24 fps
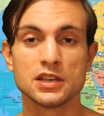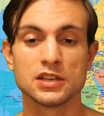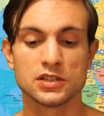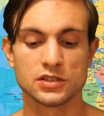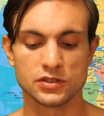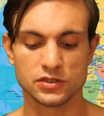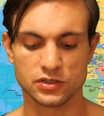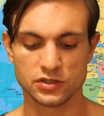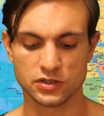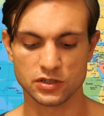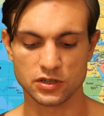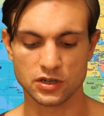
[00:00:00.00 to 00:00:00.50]

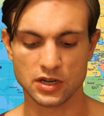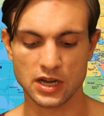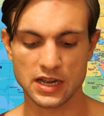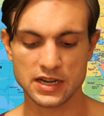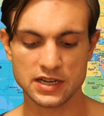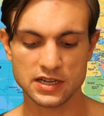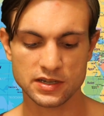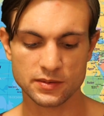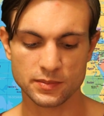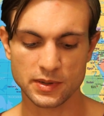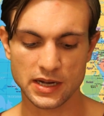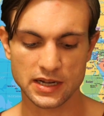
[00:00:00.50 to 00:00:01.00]
So I
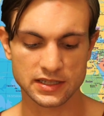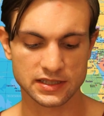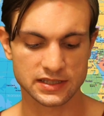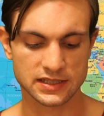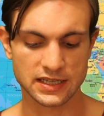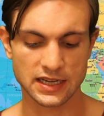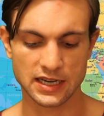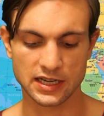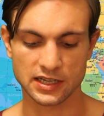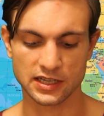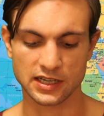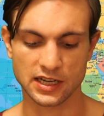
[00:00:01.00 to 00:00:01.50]
did about
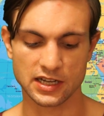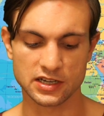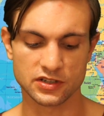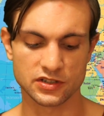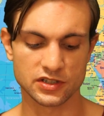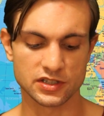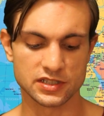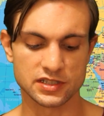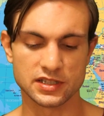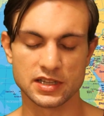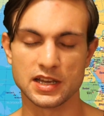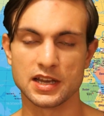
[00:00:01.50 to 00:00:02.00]
10
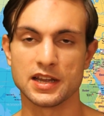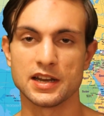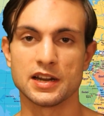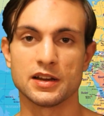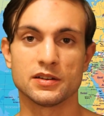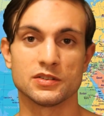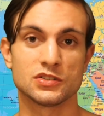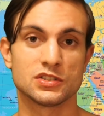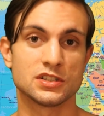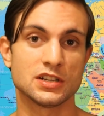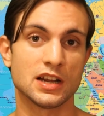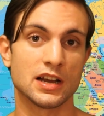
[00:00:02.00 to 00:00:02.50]
countries then. I
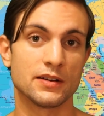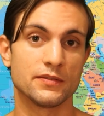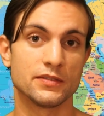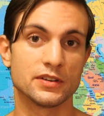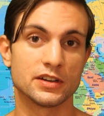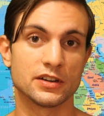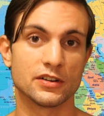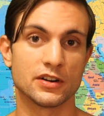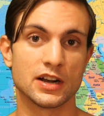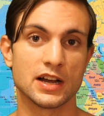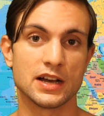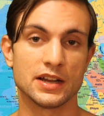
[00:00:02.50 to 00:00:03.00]
was
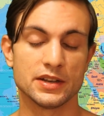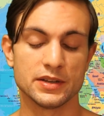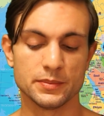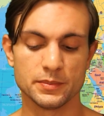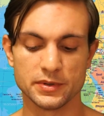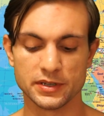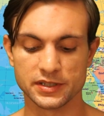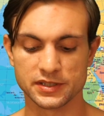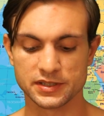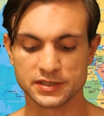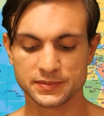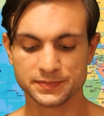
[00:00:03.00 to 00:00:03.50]
traveling around a
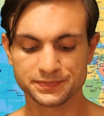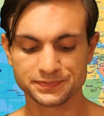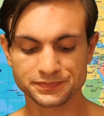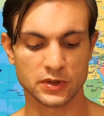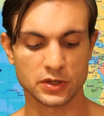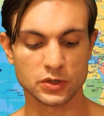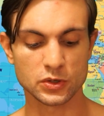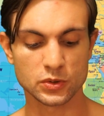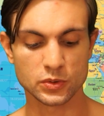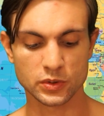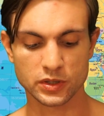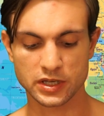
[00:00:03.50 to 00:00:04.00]
bit.
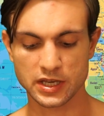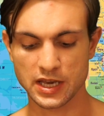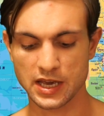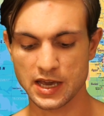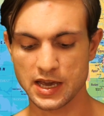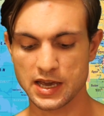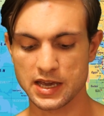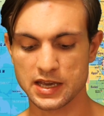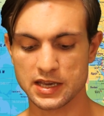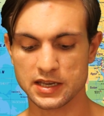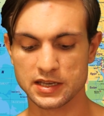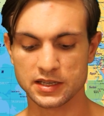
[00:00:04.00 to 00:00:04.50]
The
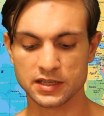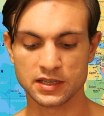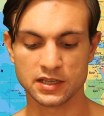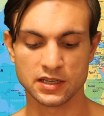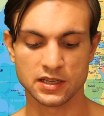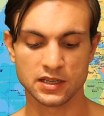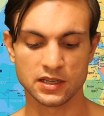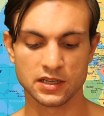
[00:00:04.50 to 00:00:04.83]
UK,